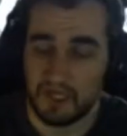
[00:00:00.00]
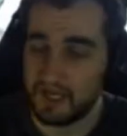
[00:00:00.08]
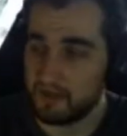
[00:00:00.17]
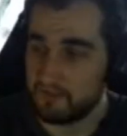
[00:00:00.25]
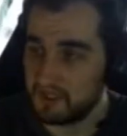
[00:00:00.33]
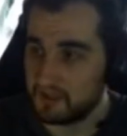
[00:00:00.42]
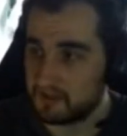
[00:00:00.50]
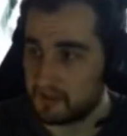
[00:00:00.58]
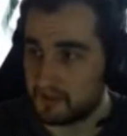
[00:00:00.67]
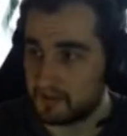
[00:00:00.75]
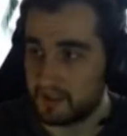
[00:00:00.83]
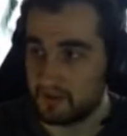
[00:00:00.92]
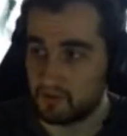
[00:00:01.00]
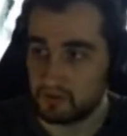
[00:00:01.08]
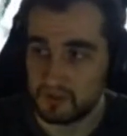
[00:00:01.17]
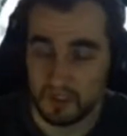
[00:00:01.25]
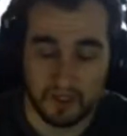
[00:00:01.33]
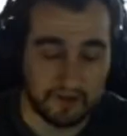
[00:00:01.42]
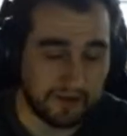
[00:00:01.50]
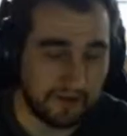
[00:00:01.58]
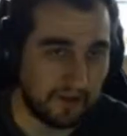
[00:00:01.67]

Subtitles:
enemies, and then you start